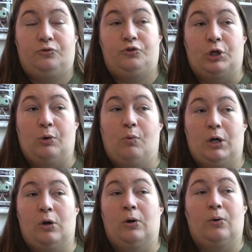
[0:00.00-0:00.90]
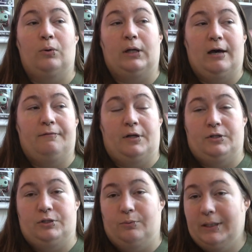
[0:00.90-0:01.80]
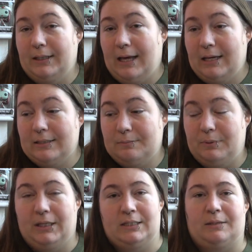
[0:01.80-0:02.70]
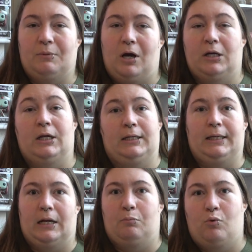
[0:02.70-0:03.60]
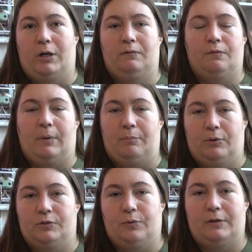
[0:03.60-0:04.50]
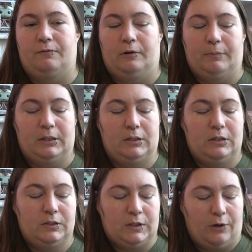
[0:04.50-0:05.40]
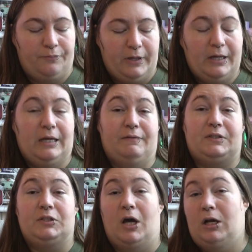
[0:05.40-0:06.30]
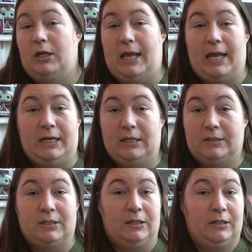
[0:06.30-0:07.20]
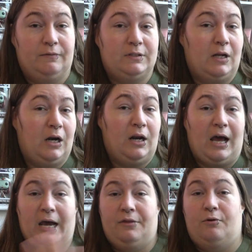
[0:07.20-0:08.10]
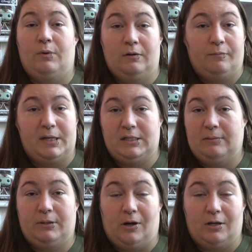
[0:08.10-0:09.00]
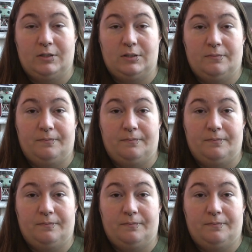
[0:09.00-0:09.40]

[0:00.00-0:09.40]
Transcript: don't want to hold off on doing that because I'm not going to get a point for my books read for the month. So if it's not on if it's not on either one of my TBRs,